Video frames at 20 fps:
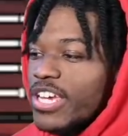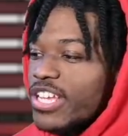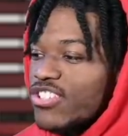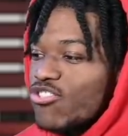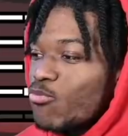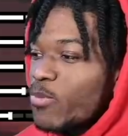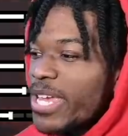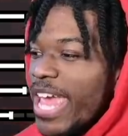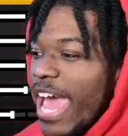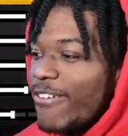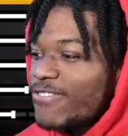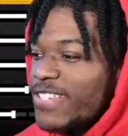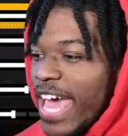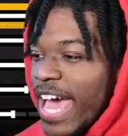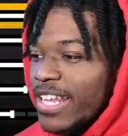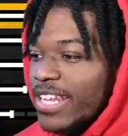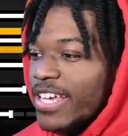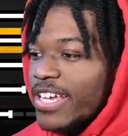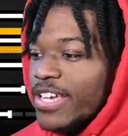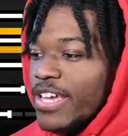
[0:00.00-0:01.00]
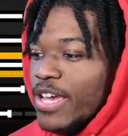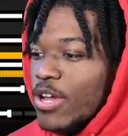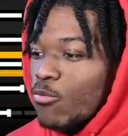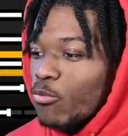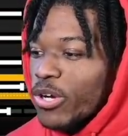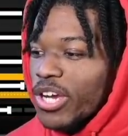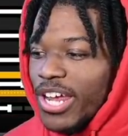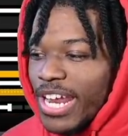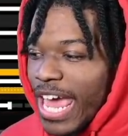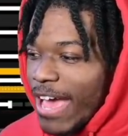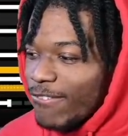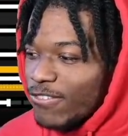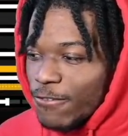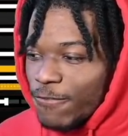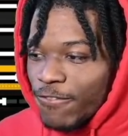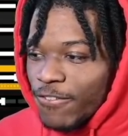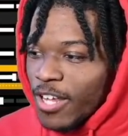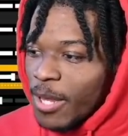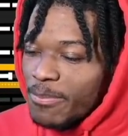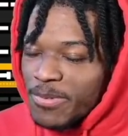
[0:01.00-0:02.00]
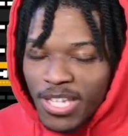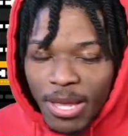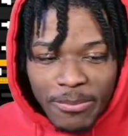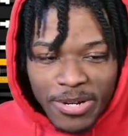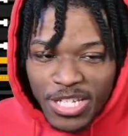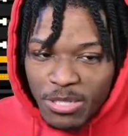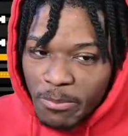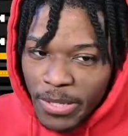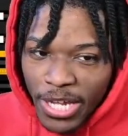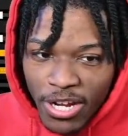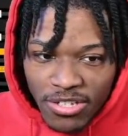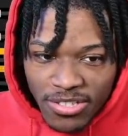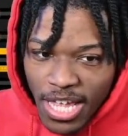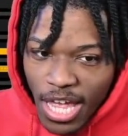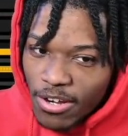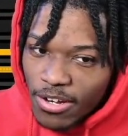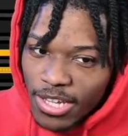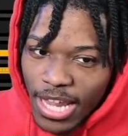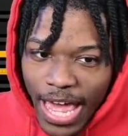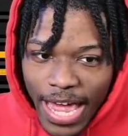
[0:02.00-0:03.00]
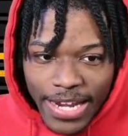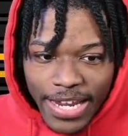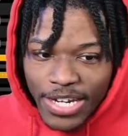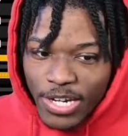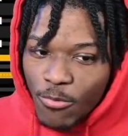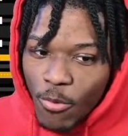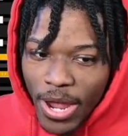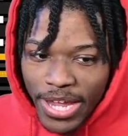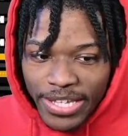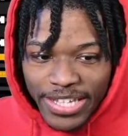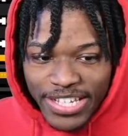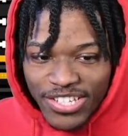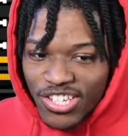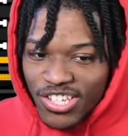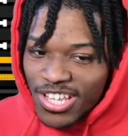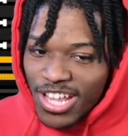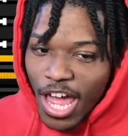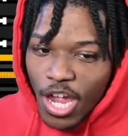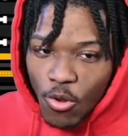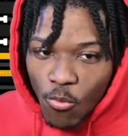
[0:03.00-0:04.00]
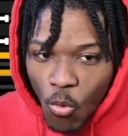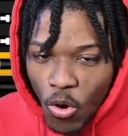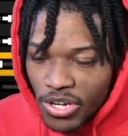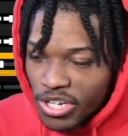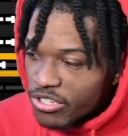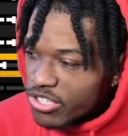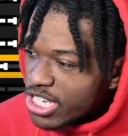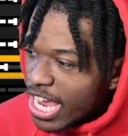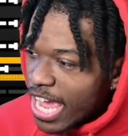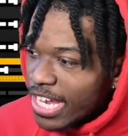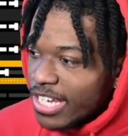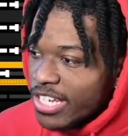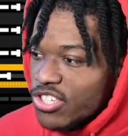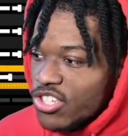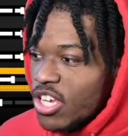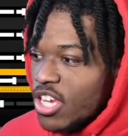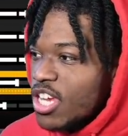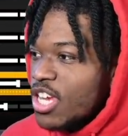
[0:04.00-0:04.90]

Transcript: We have talent. We're going to have to flip some of these players down the line anyway. This is not a one year challenge